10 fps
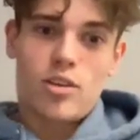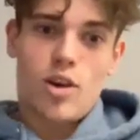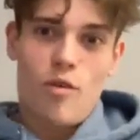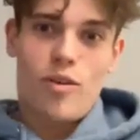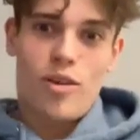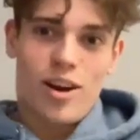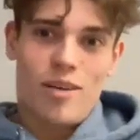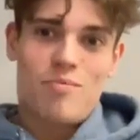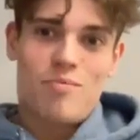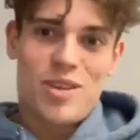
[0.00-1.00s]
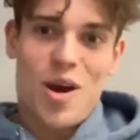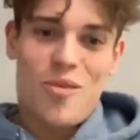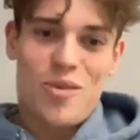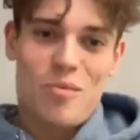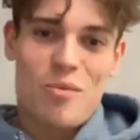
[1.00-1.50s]
go for the
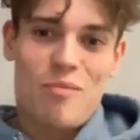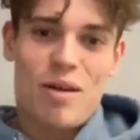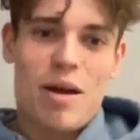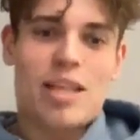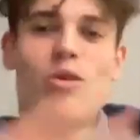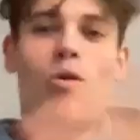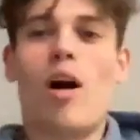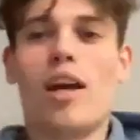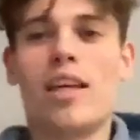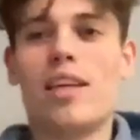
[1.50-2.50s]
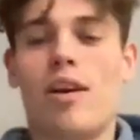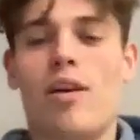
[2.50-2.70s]
1 rep max, or like